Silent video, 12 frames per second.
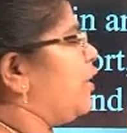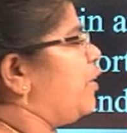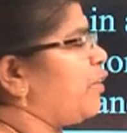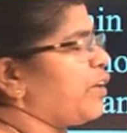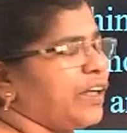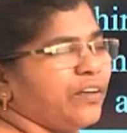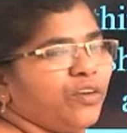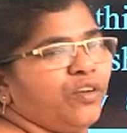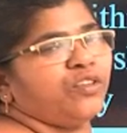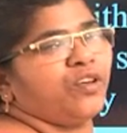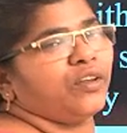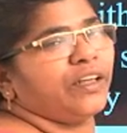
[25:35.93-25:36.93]
can do,
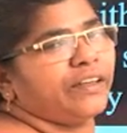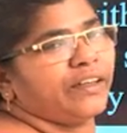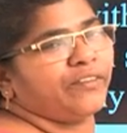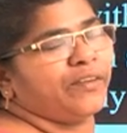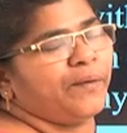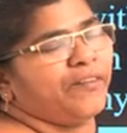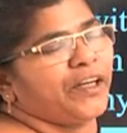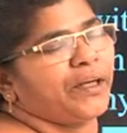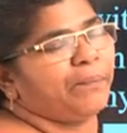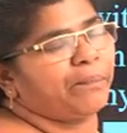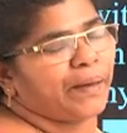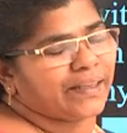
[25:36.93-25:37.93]
so that it will be
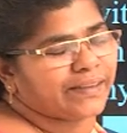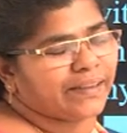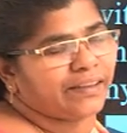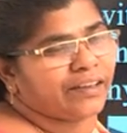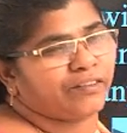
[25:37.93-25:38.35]
very pleasant,